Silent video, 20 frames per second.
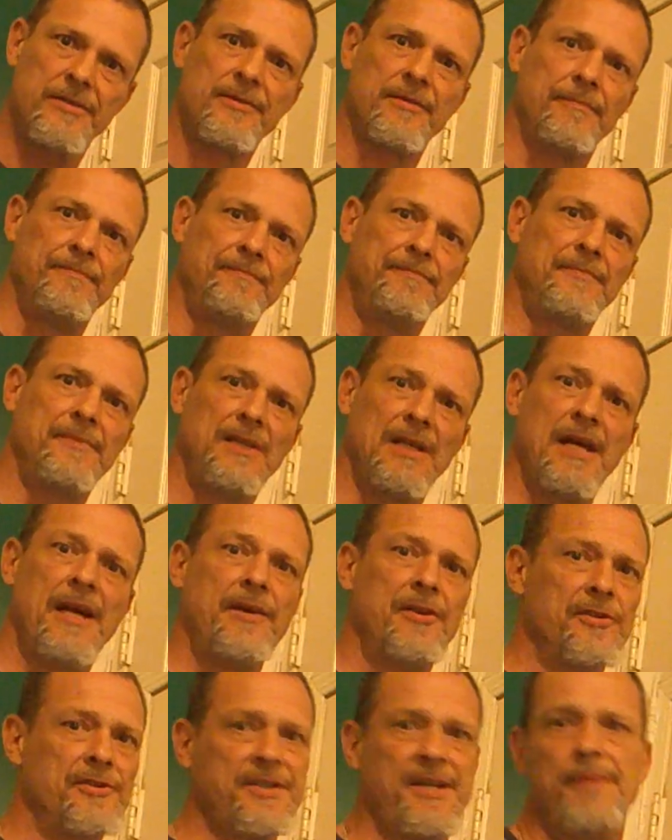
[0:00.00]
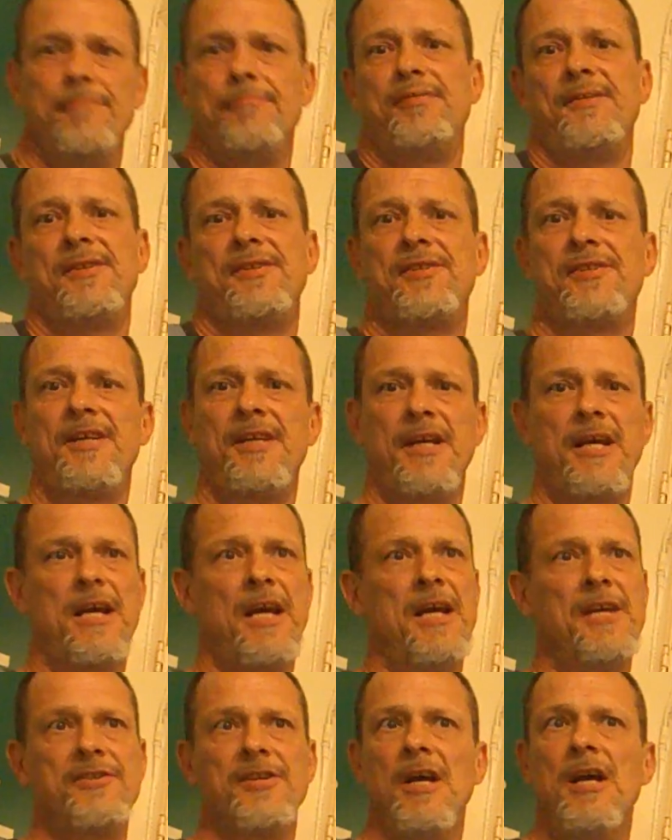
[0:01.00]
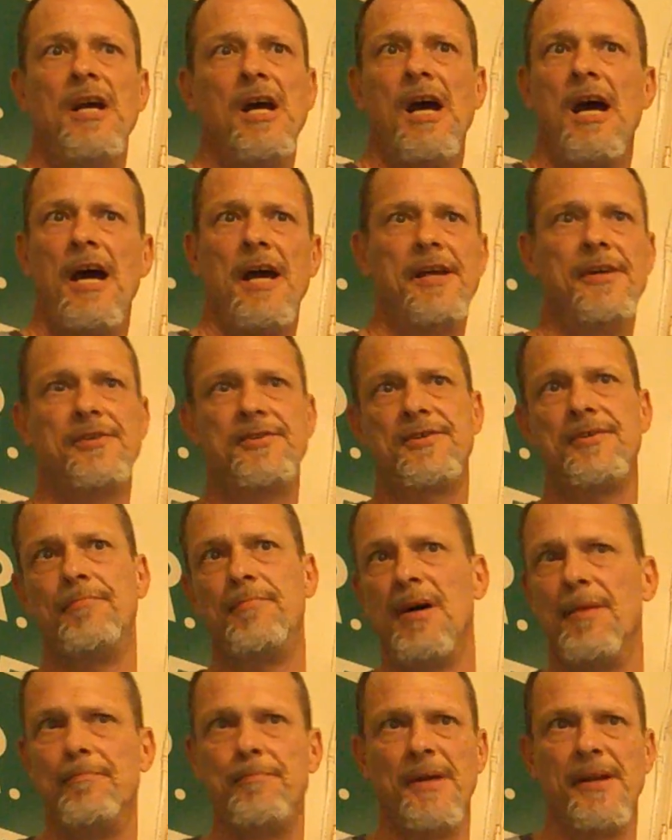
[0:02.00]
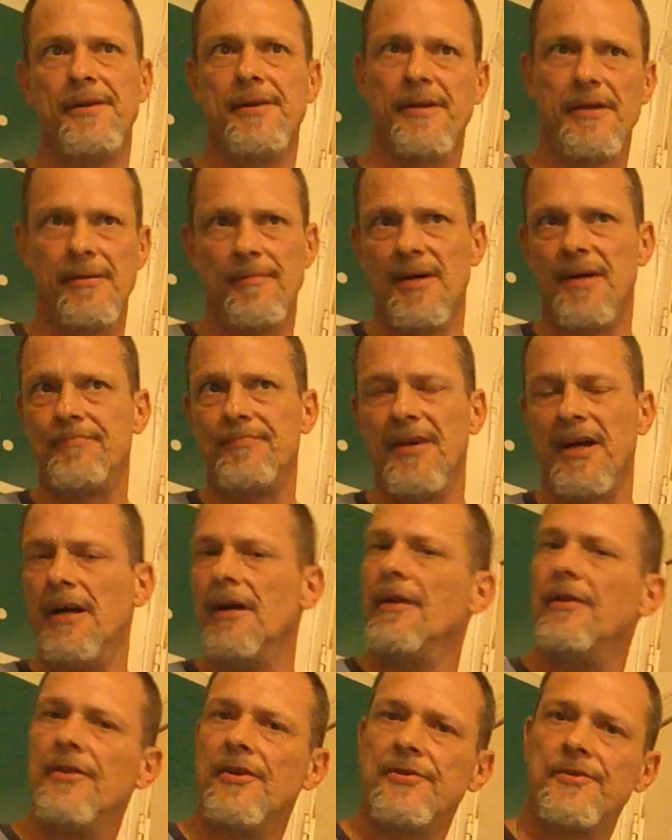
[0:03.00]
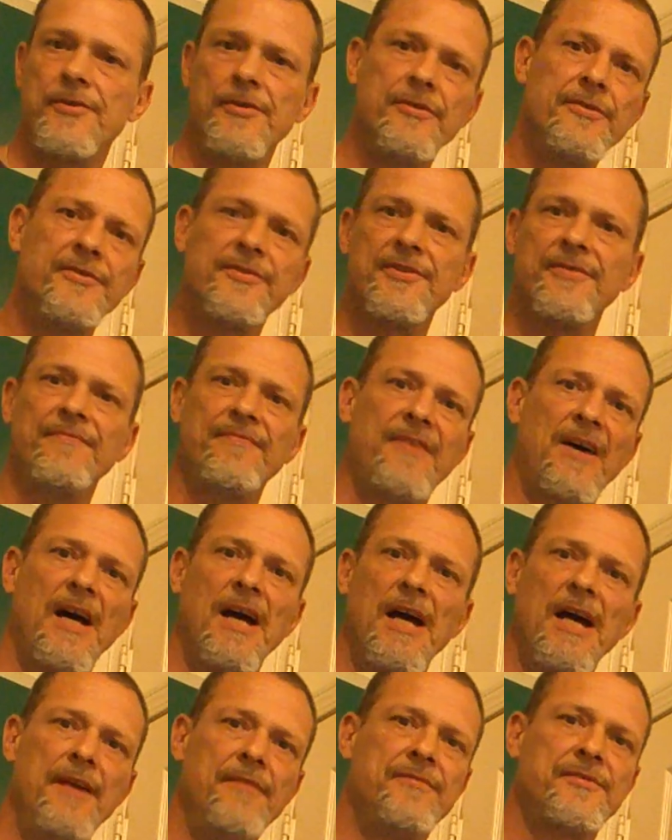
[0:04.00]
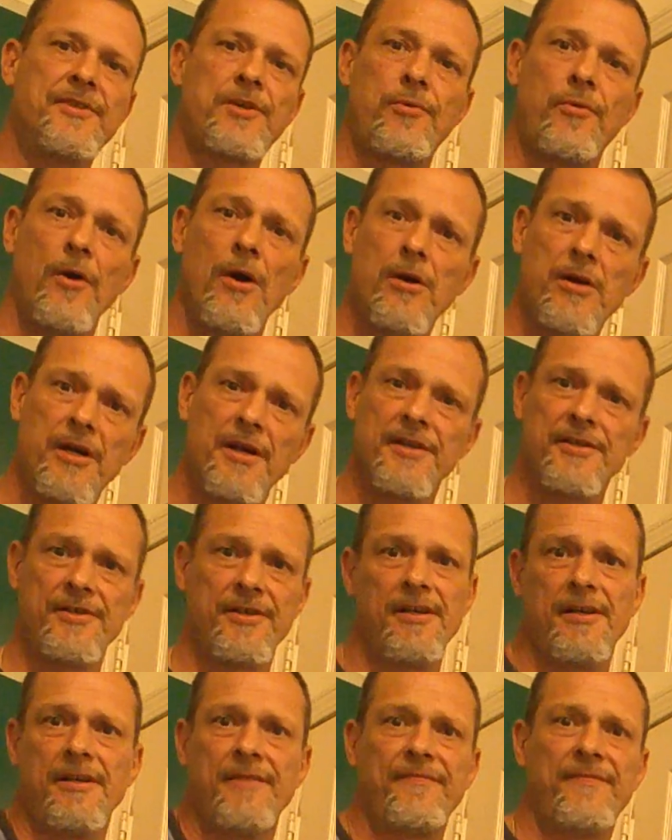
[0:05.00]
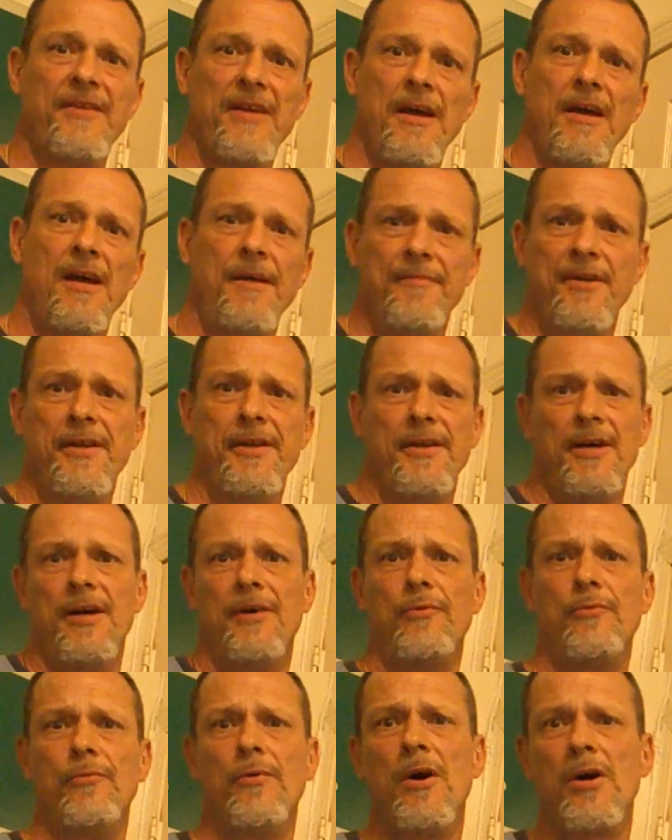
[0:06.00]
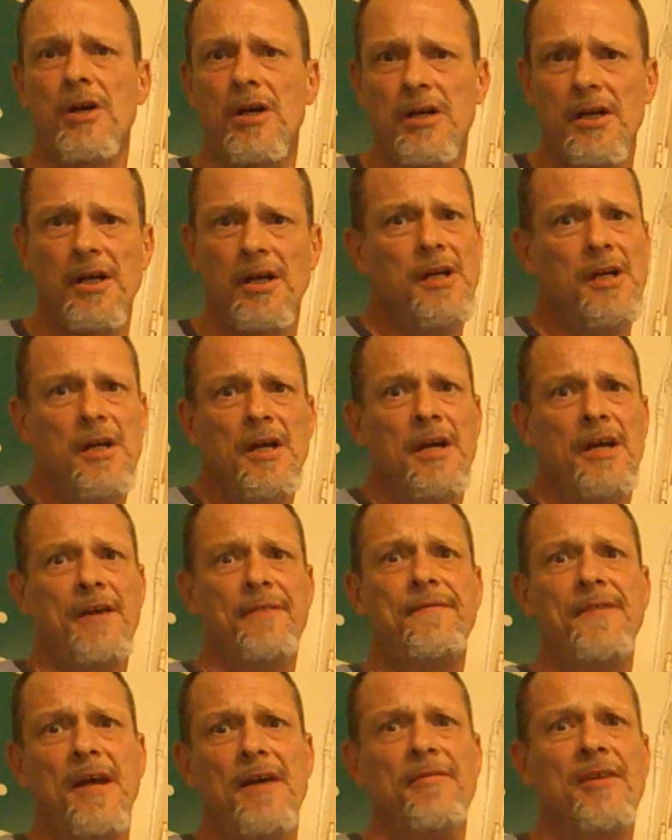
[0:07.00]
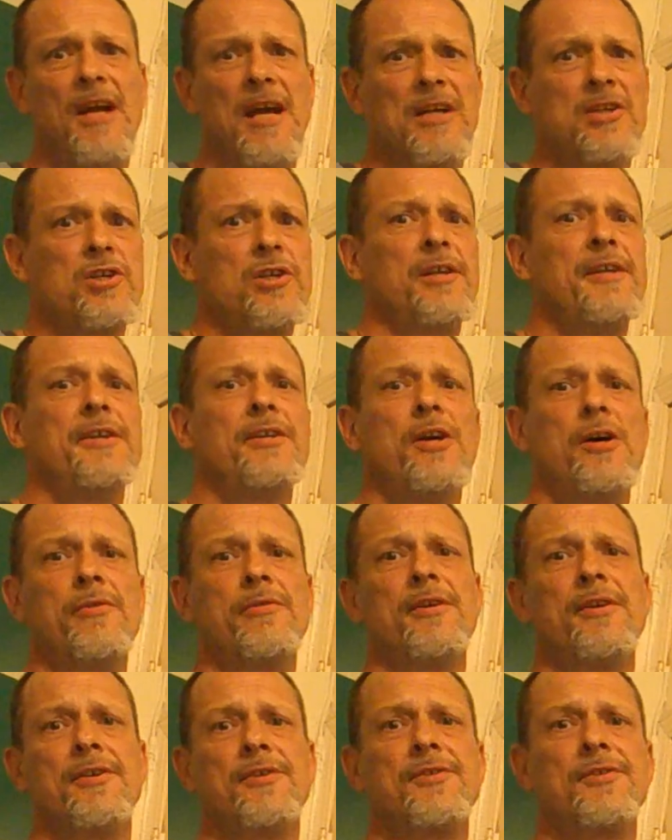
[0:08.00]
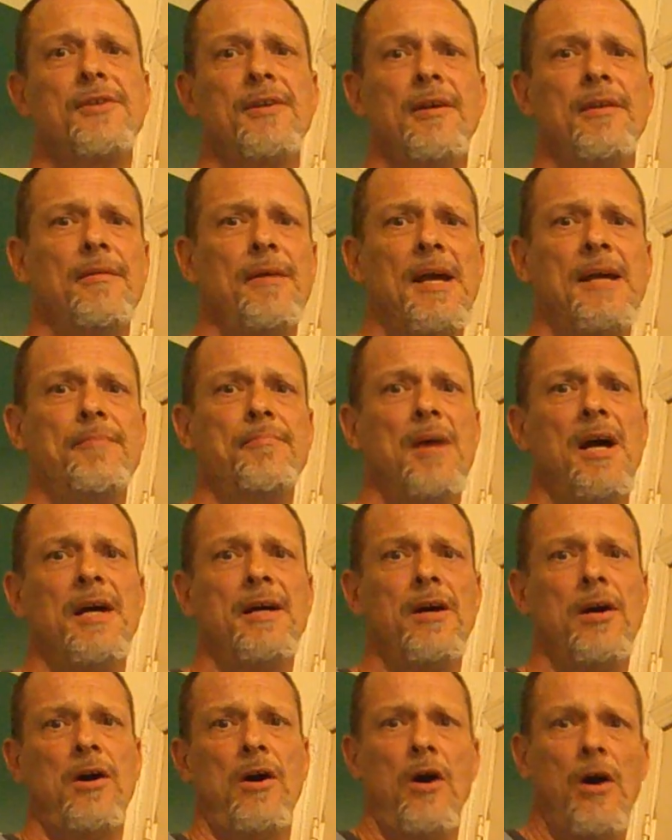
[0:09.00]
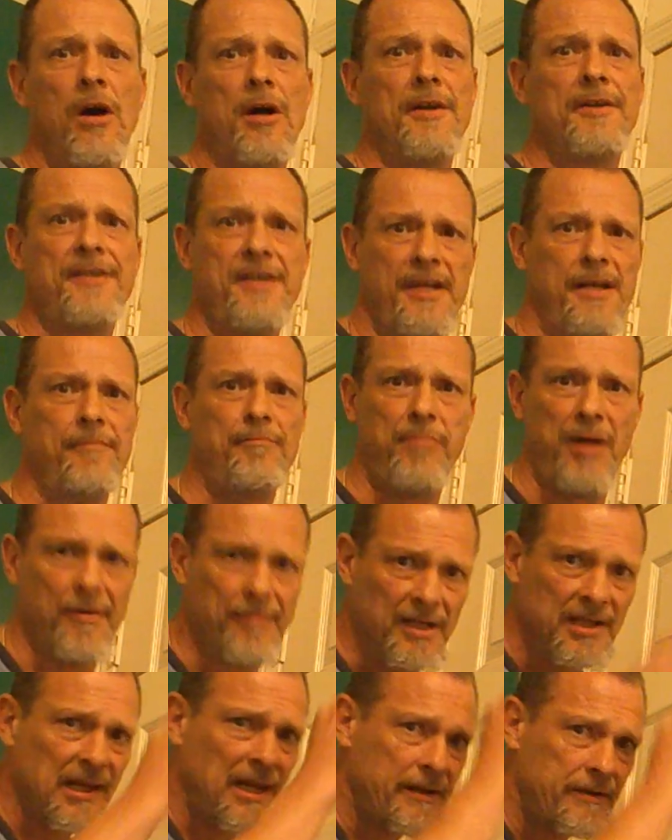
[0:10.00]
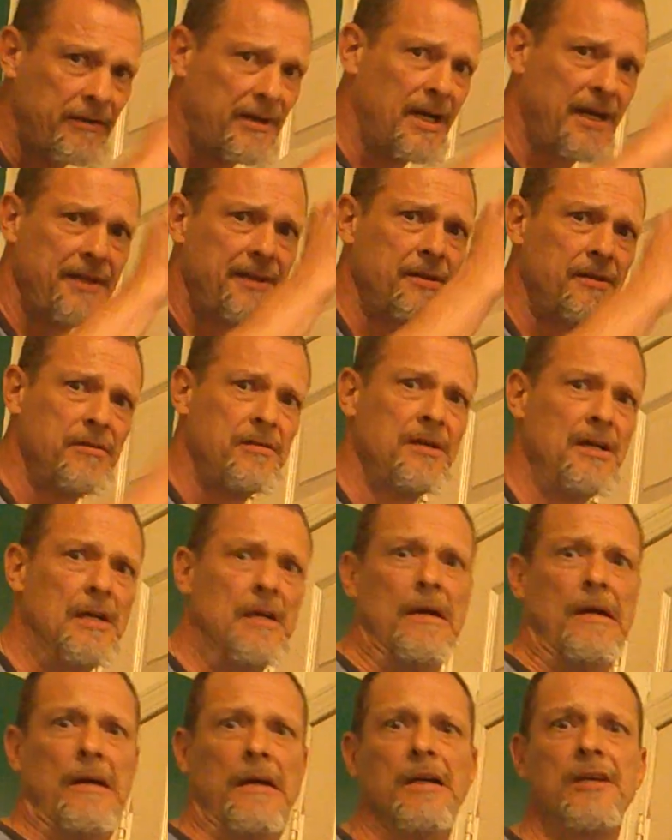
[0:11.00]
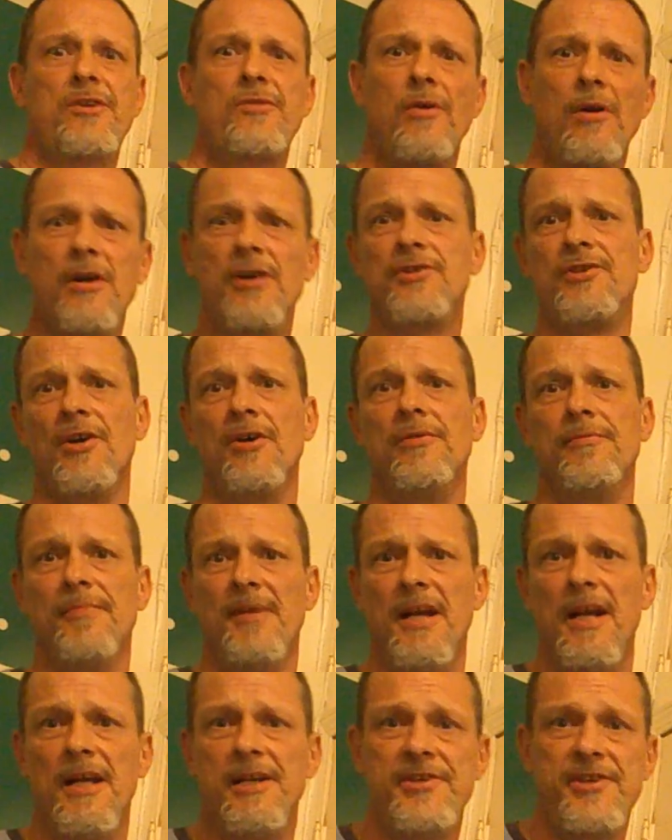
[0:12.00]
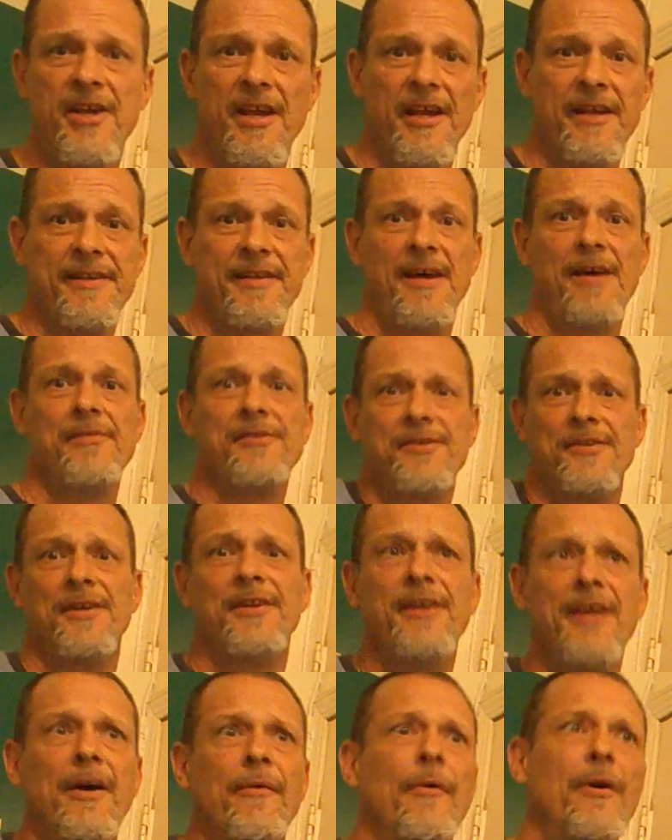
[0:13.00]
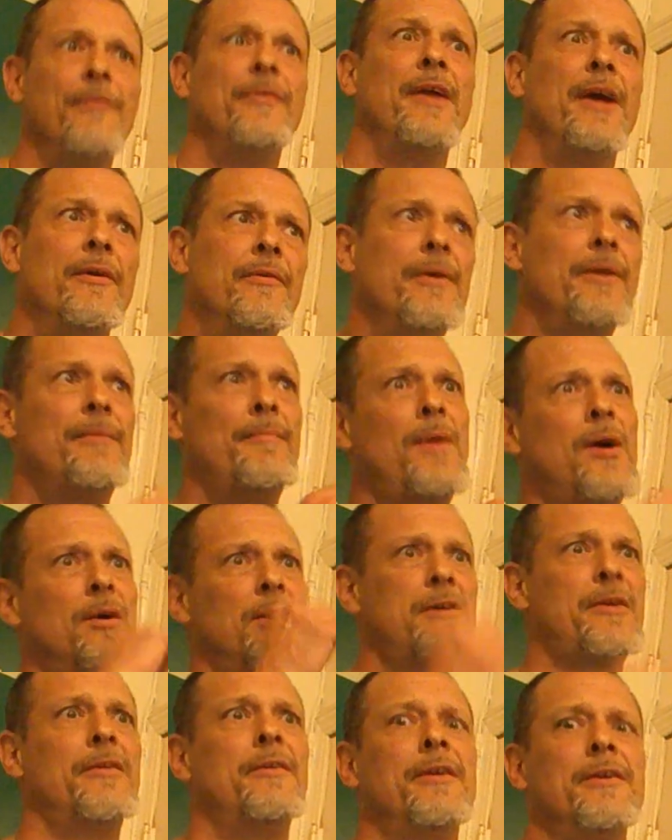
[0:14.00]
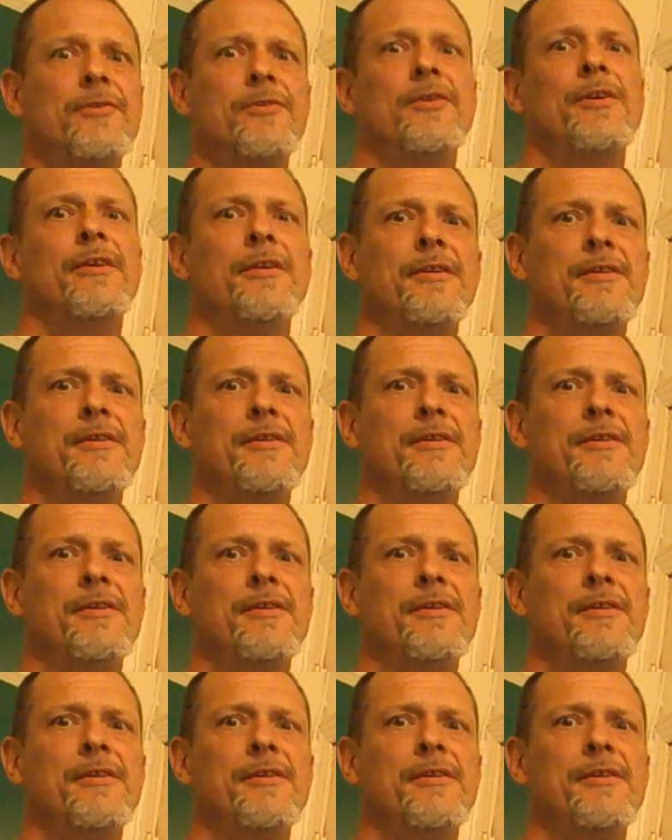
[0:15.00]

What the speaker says: A lot of those NPC guys, I used to bump into them up there in the 2s and 5s. Crook, Rook, if you ever actually notice, like my RD bubble letter I do, Crook showed me that shit. I was in there one day with a marker and shit.